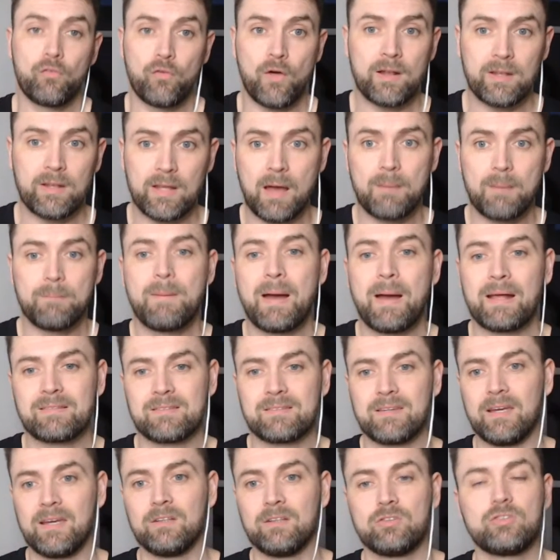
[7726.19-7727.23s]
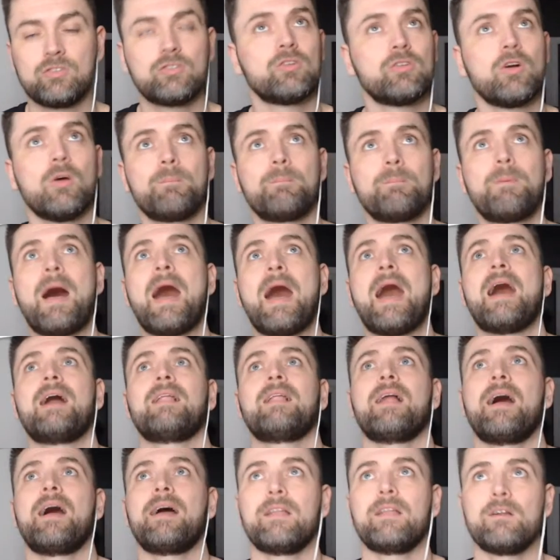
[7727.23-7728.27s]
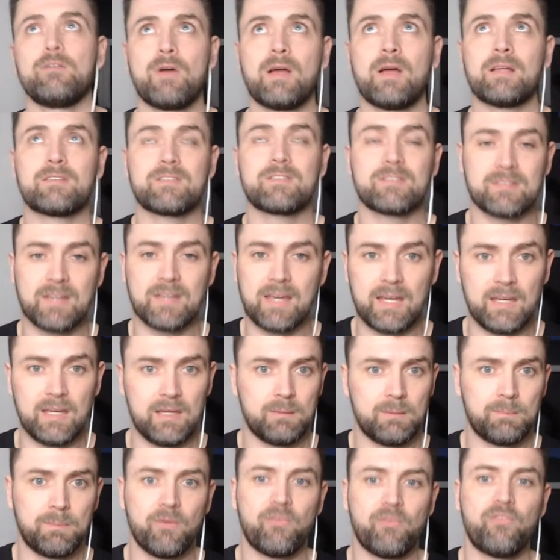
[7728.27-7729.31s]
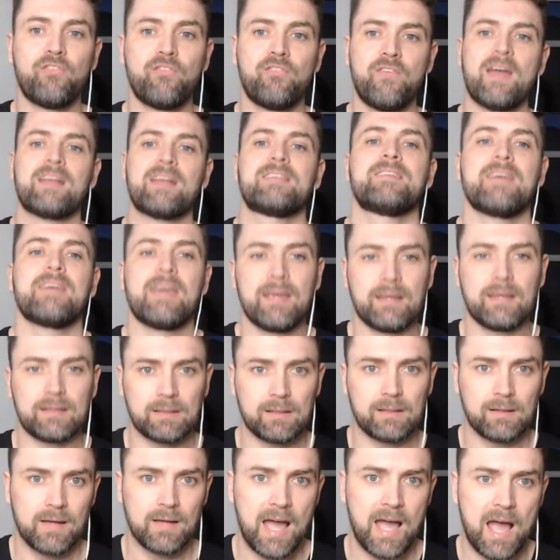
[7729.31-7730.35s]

Fred and Matic, part like the Red Sea. Pathetic.